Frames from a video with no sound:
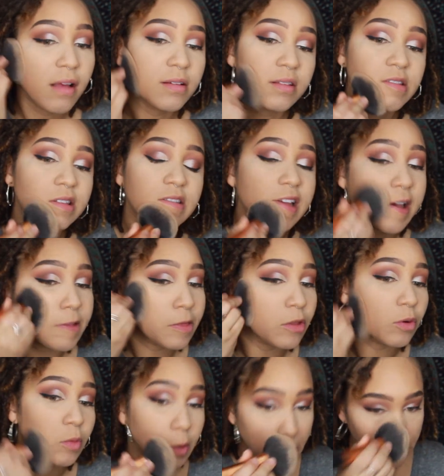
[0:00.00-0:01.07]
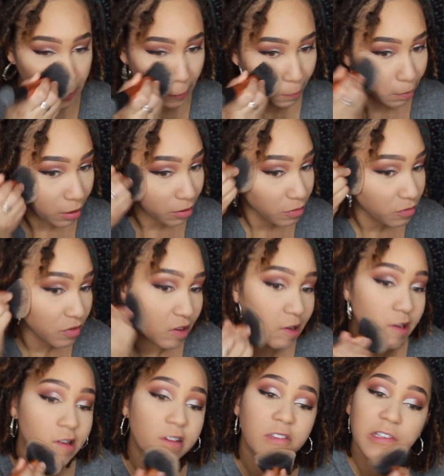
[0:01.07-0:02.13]
set the rest of my
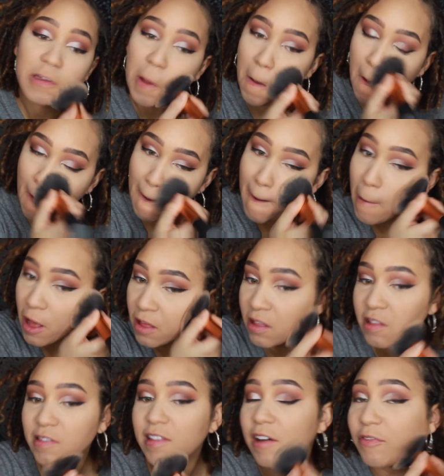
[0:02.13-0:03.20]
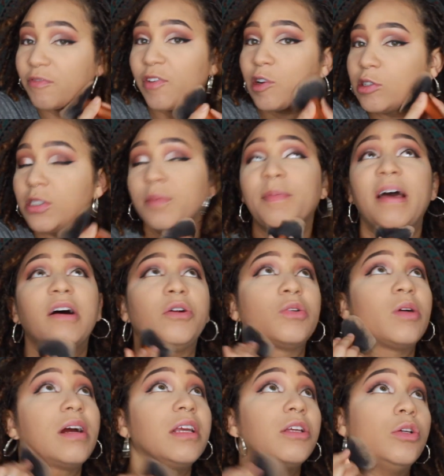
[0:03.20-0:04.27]
face. That first
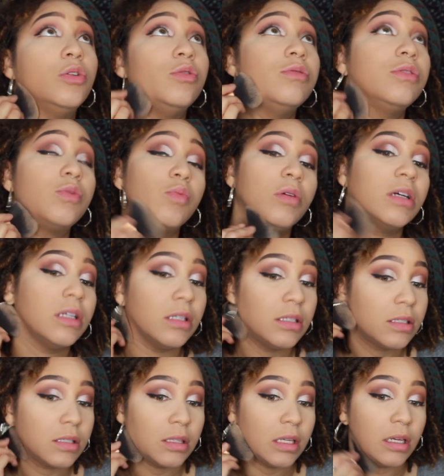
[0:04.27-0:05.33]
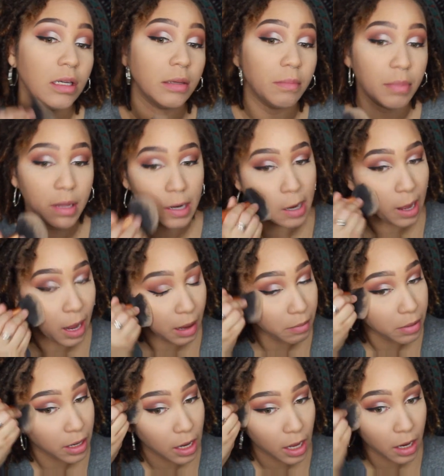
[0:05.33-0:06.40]
powder I used was the Ben Nye
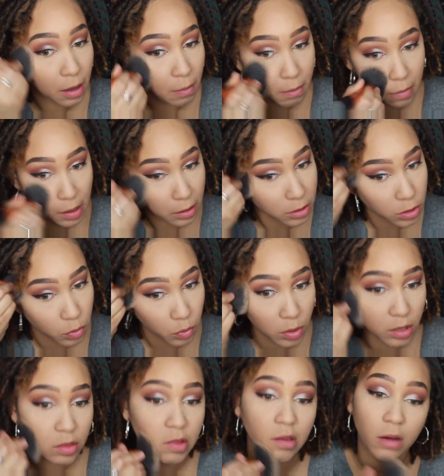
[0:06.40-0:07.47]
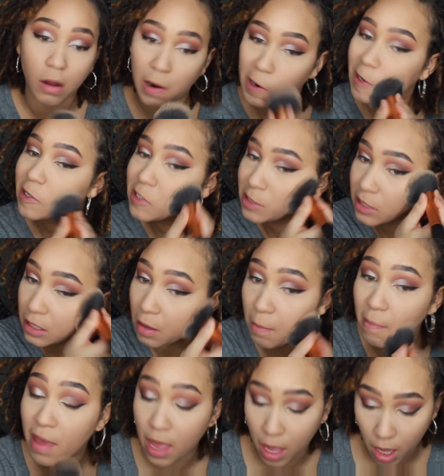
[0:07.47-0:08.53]
Banana mixed with the
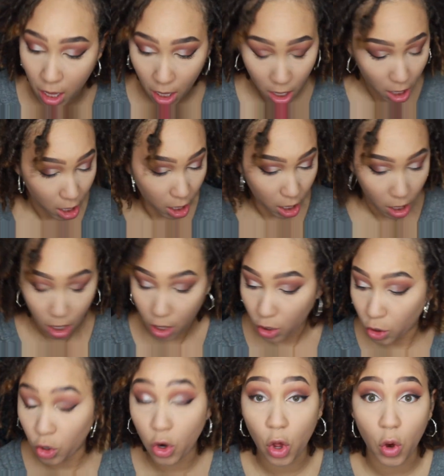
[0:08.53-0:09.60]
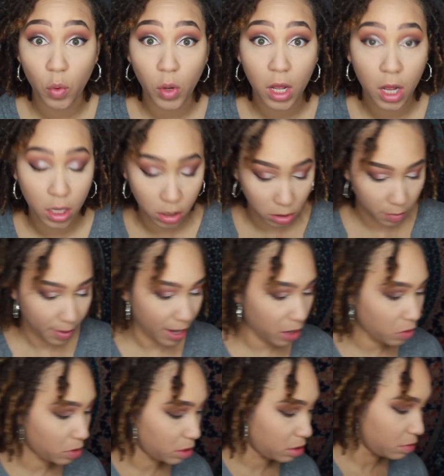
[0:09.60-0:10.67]
RCMA No Color
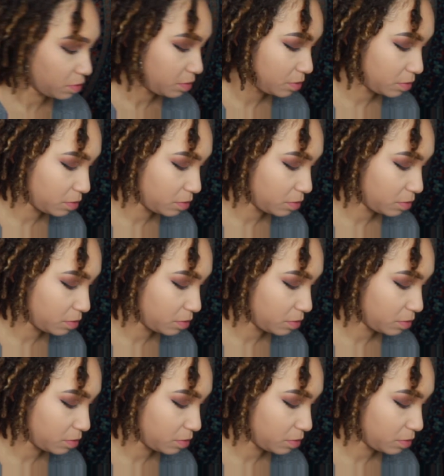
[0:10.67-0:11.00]
powder.